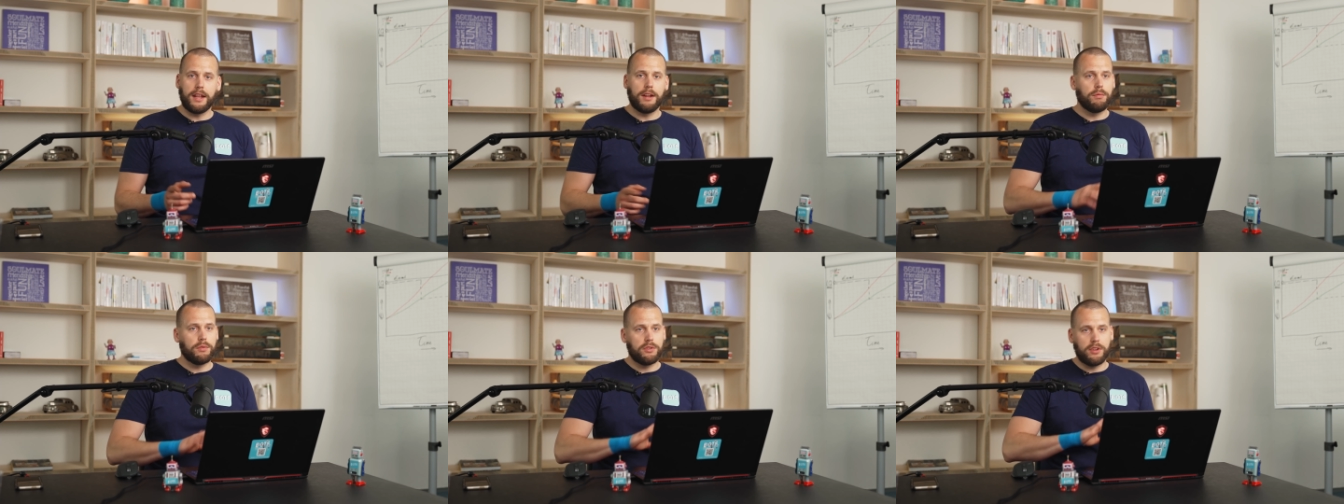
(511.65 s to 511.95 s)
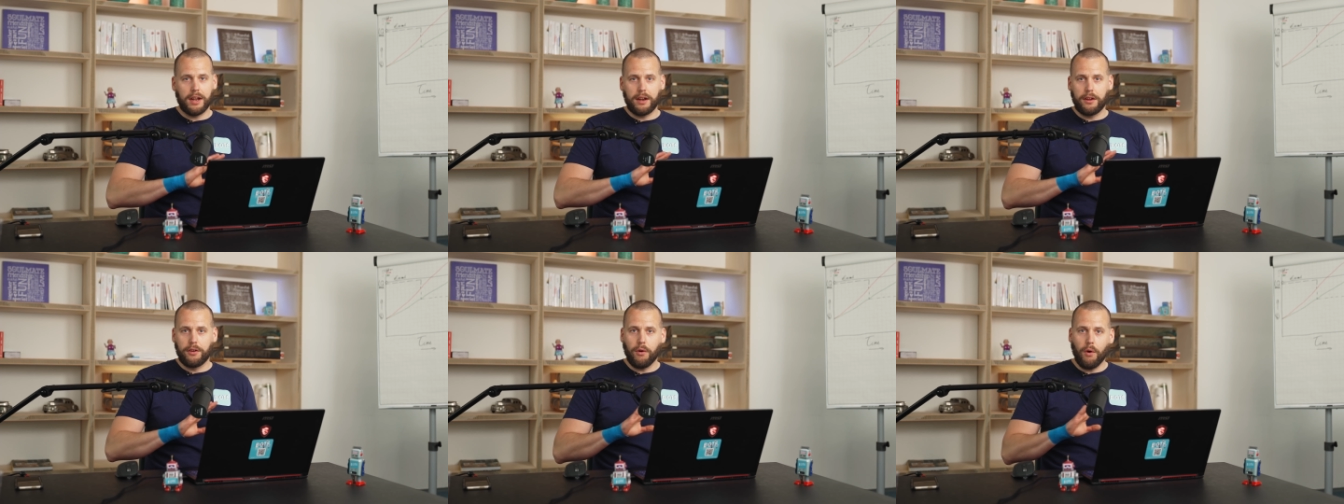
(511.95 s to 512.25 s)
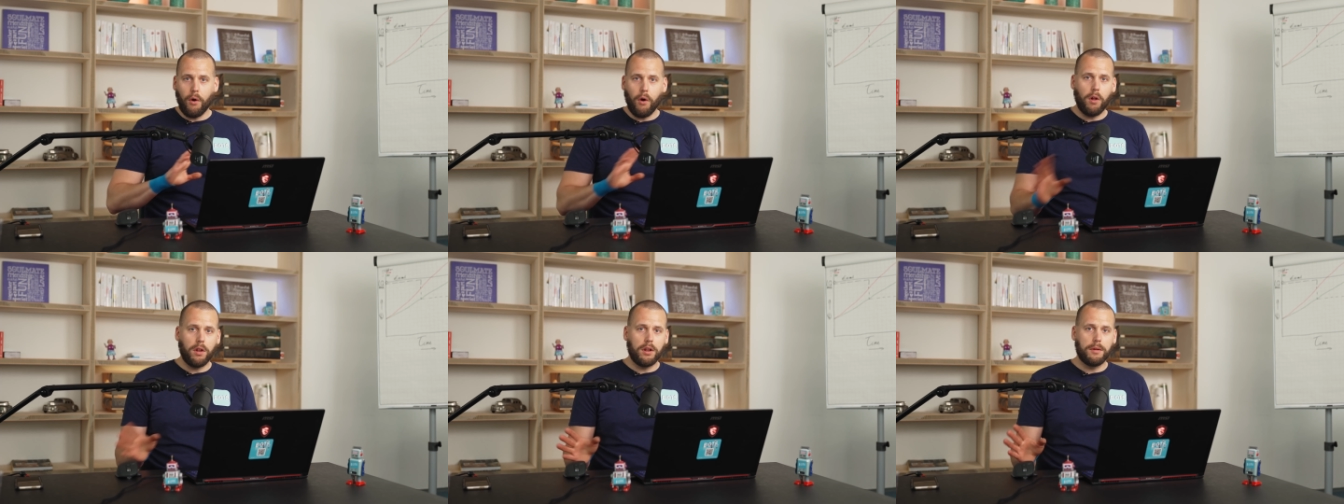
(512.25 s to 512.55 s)
It will tell you
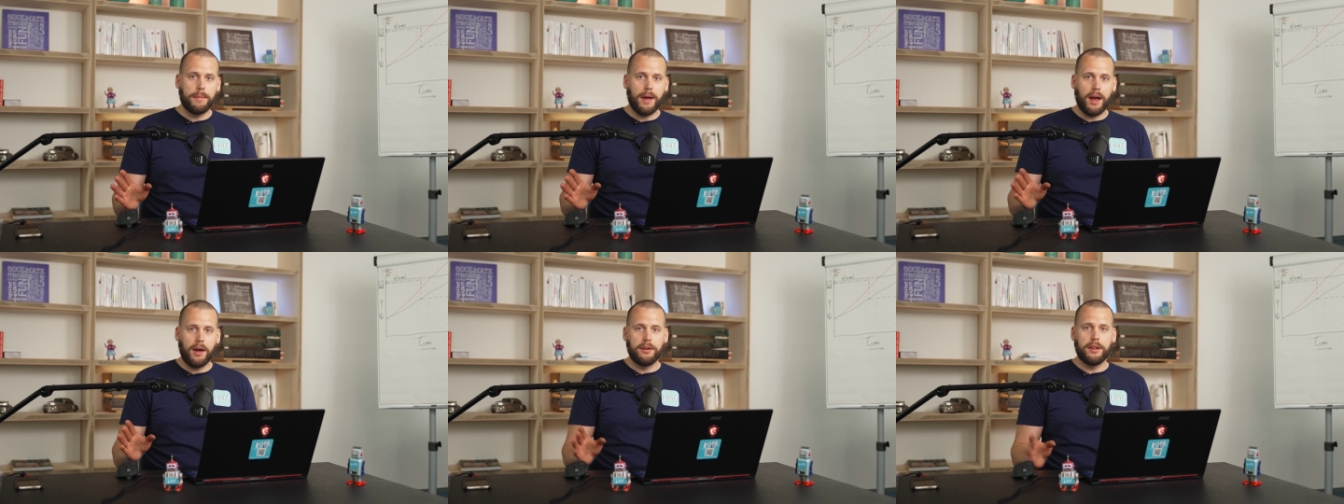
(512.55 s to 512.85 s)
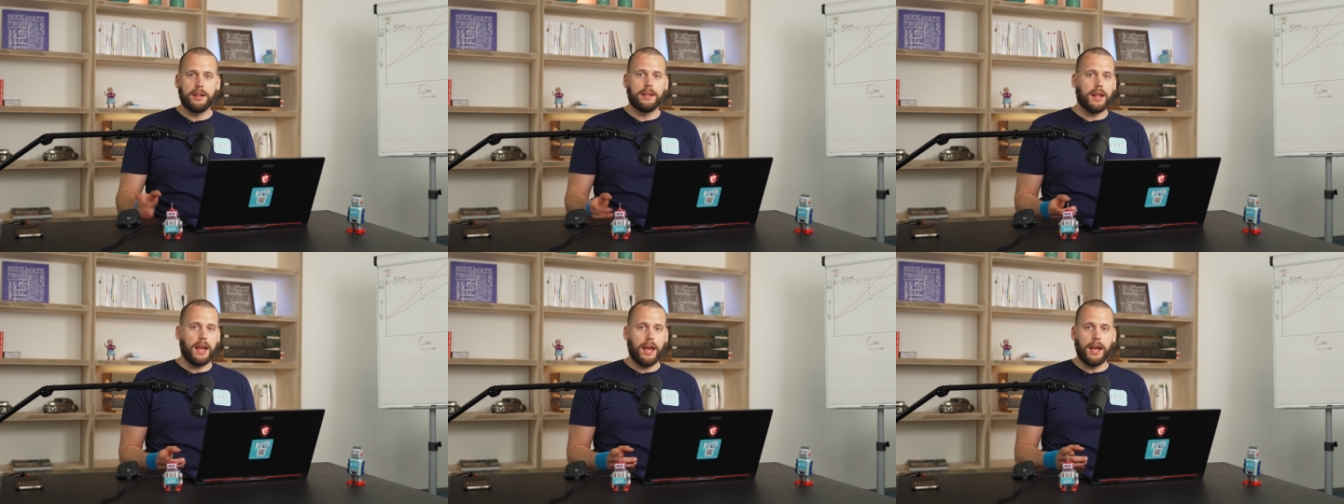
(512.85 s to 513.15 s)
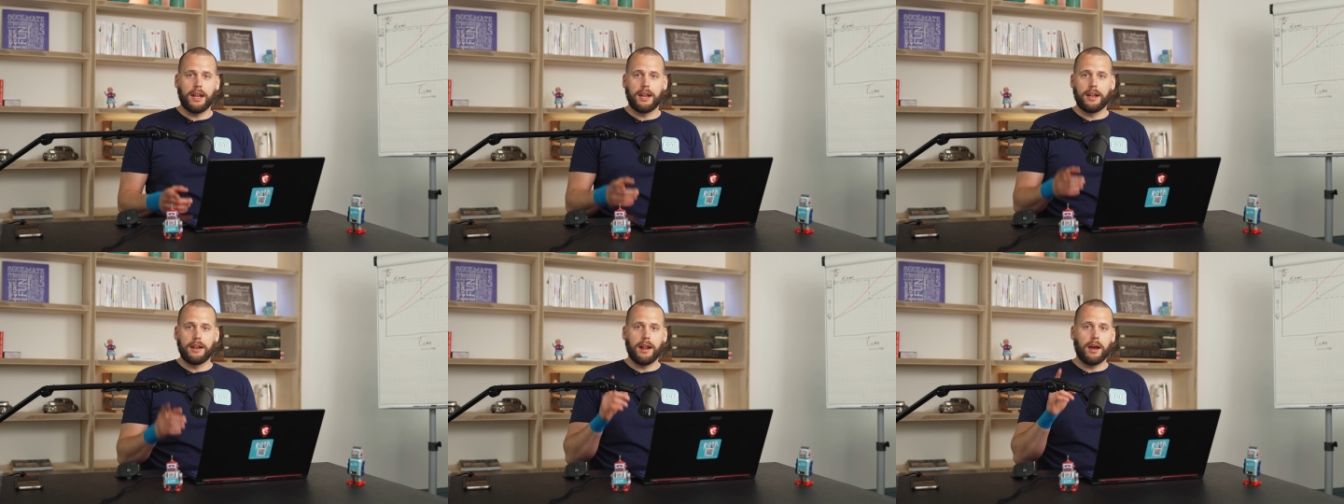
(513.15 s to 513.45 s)
all about it,
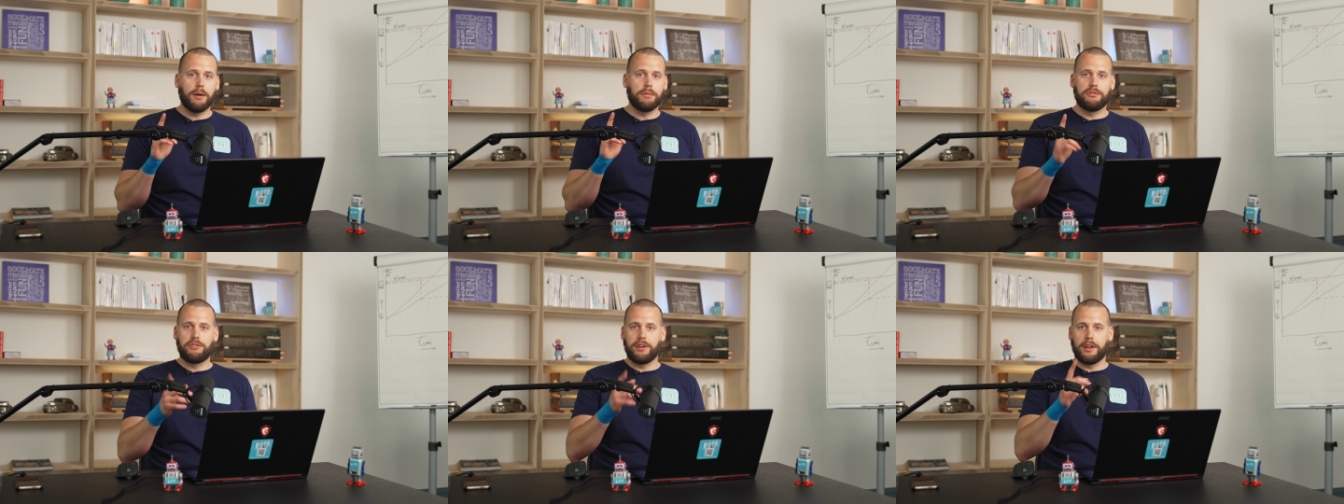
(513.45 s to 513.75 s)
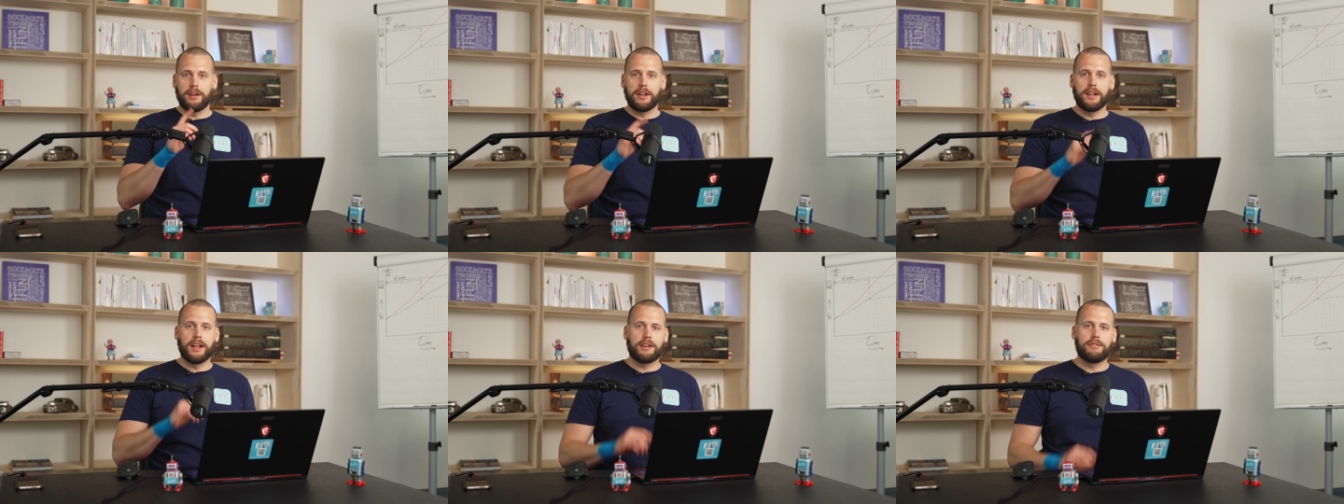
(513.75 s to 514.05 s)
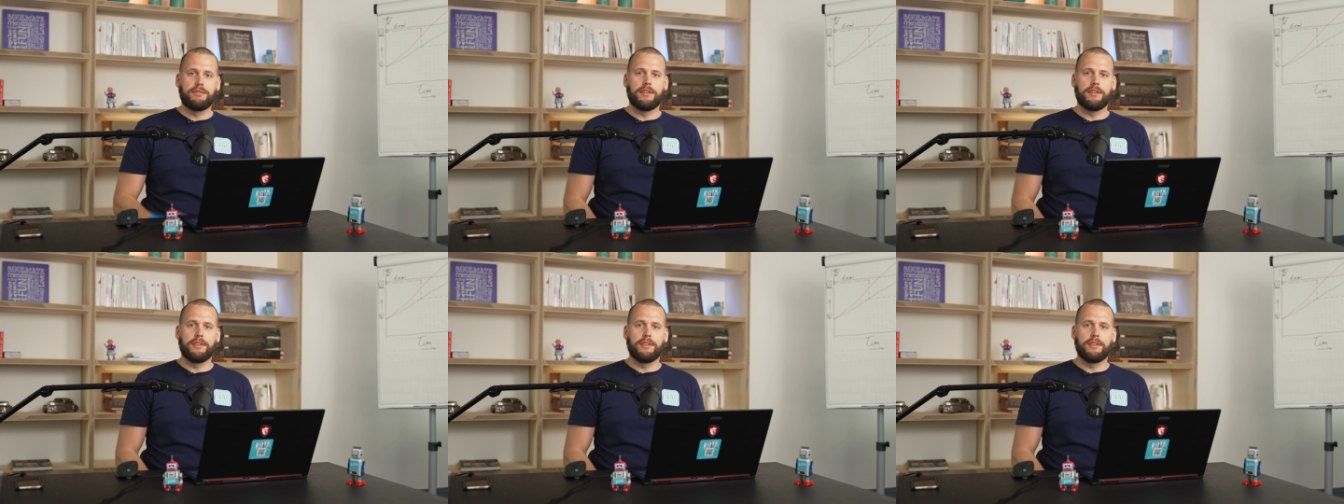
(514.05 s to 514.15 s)
and I will see you in the next